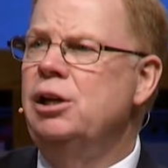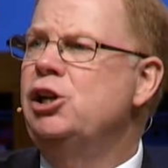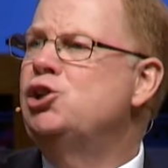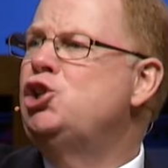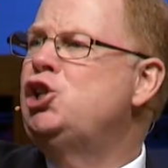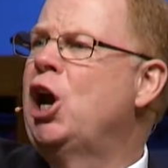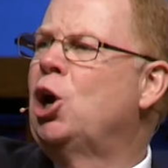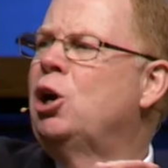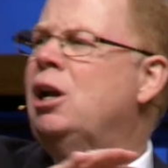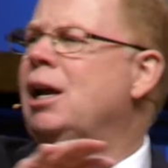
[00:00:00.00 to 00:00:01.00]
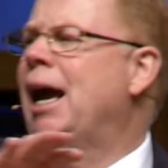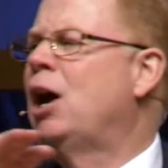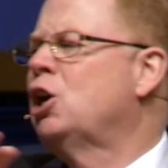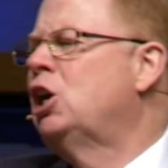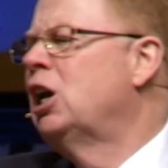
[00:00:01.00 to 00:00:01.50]
and shared
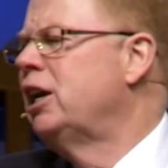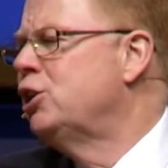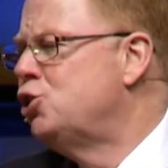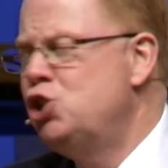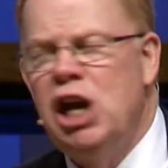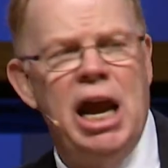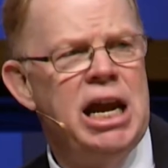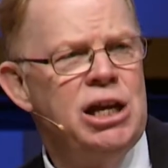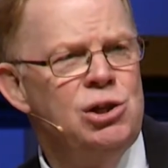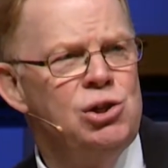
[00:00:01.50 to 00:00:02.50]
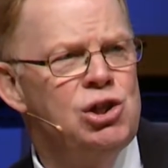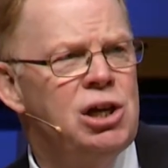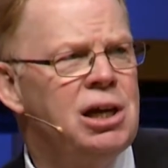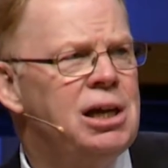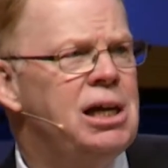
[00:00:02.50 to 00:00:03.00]
how God had changed
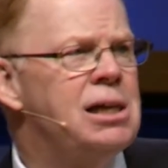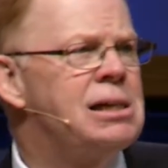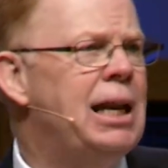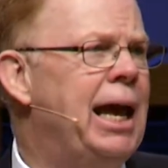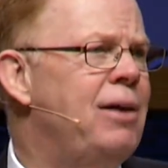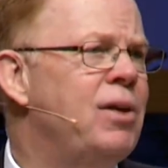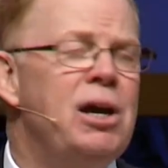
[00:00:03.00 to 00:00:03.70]
his life.